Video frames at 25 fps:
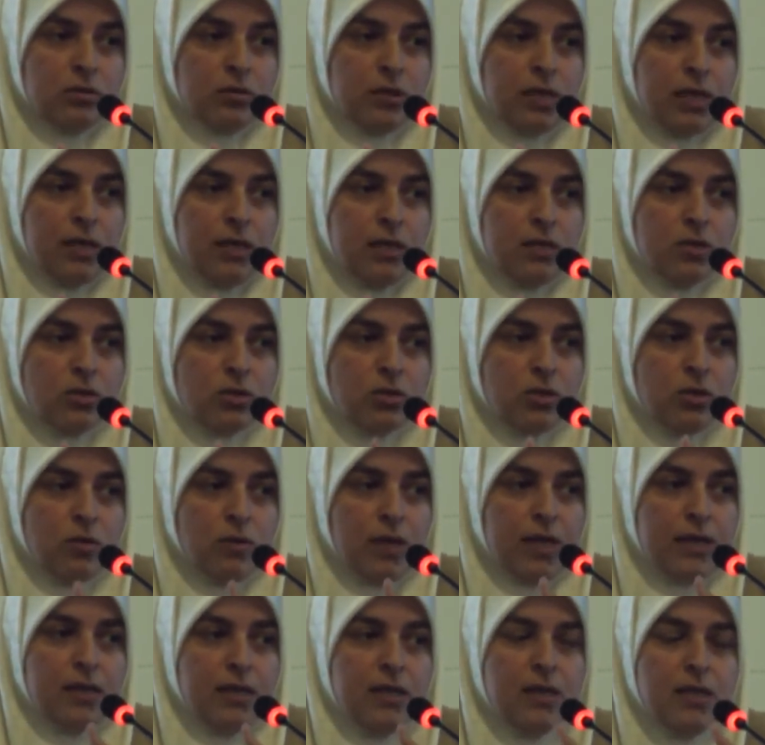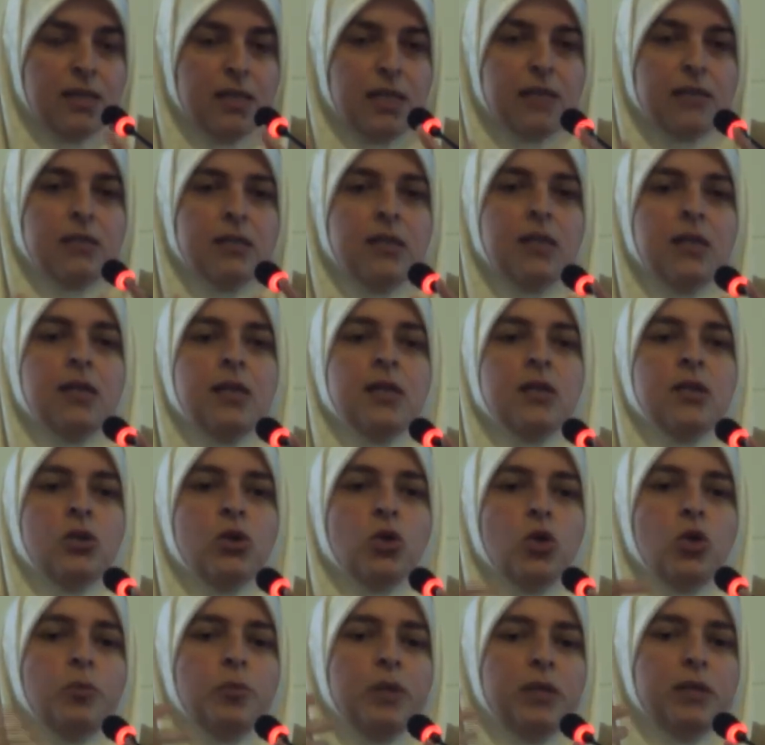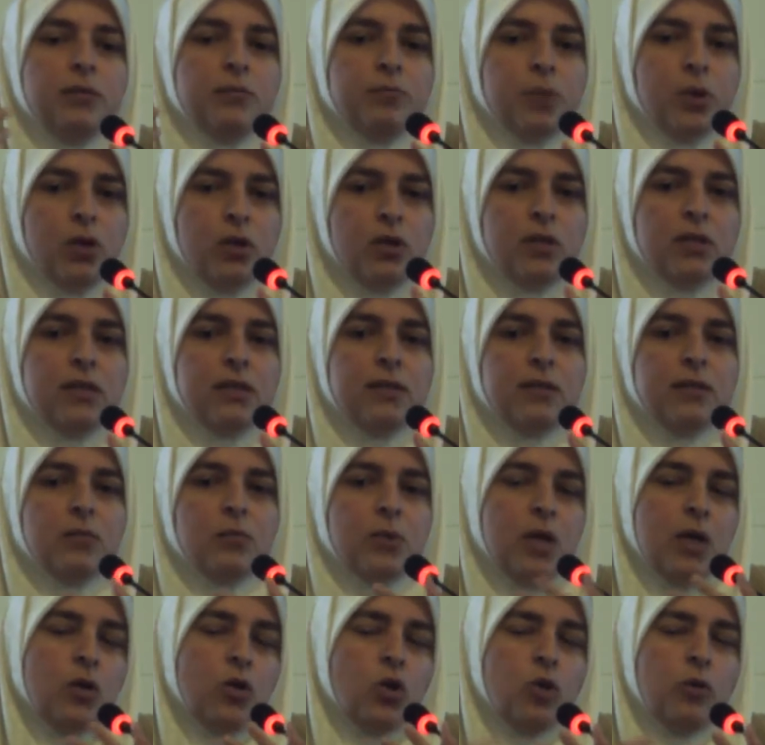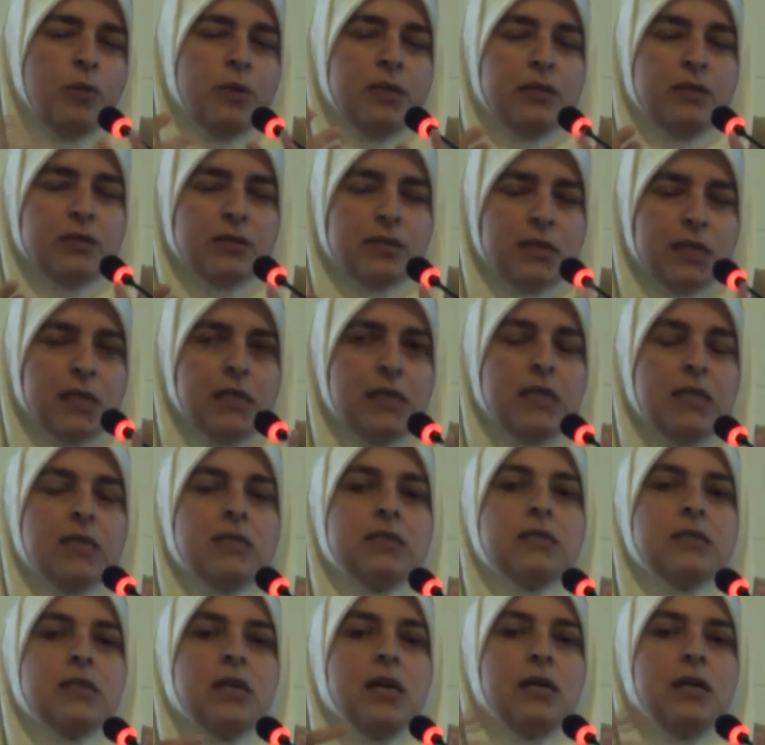Okay, so I think that urban studies